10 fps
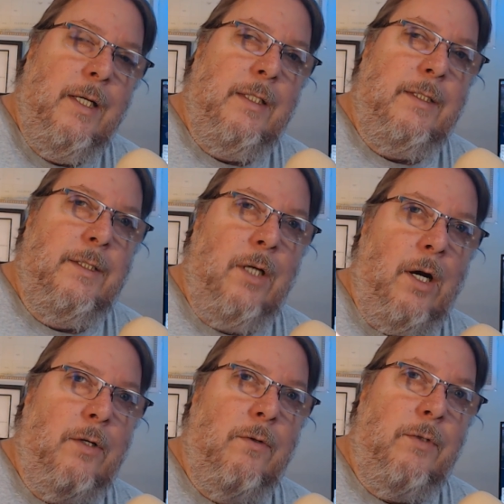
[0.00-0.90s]
it's
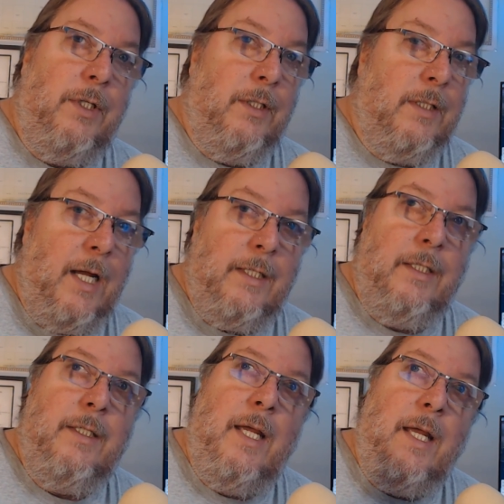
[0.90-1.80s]
dark over the
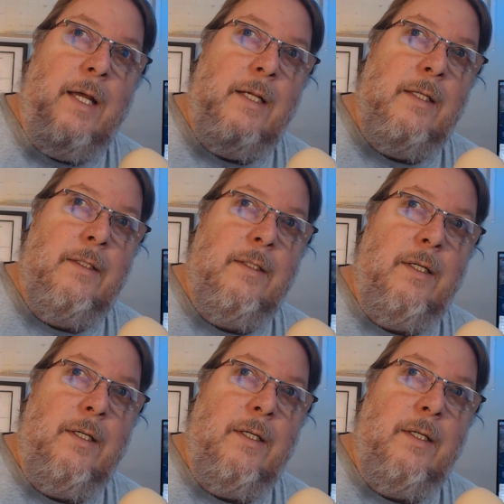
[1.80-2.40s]
Atlantic and